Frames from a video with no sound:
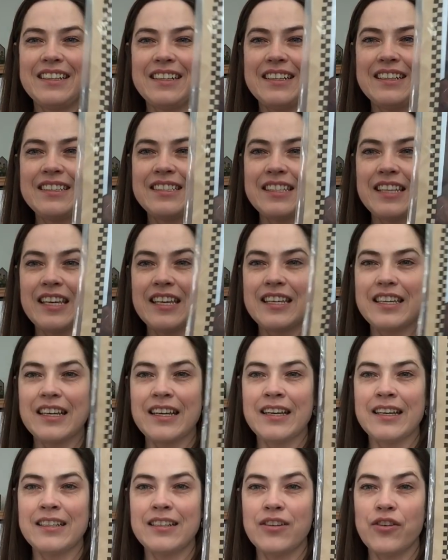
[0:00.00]
It's like
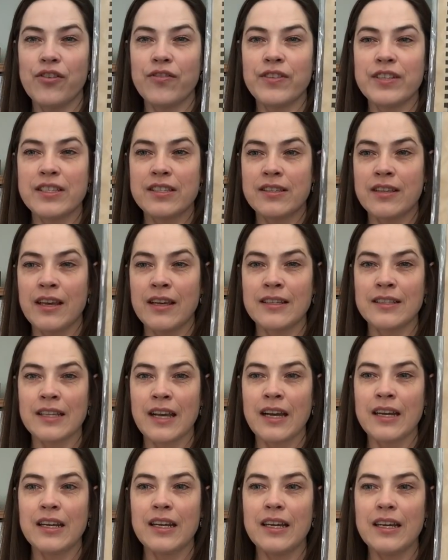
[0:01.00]
a nervous
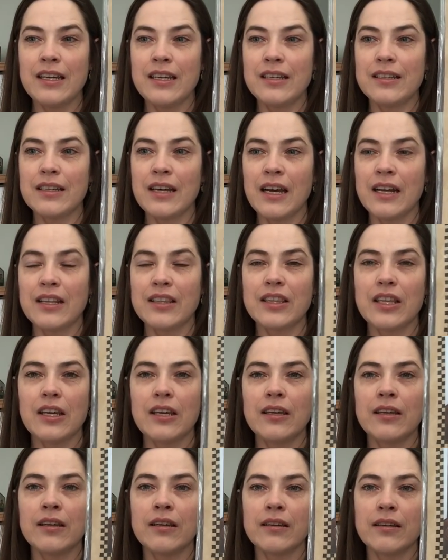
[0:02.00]
anxiety kind of
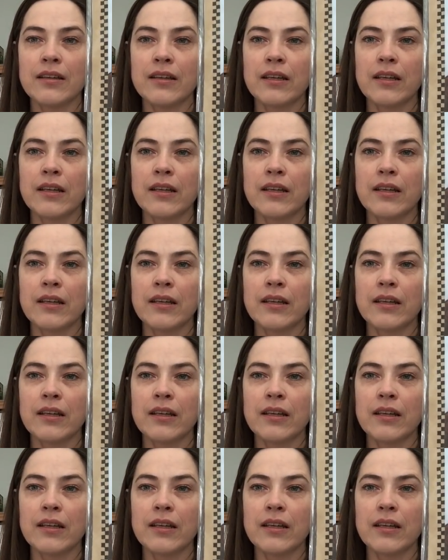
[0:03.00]
thing.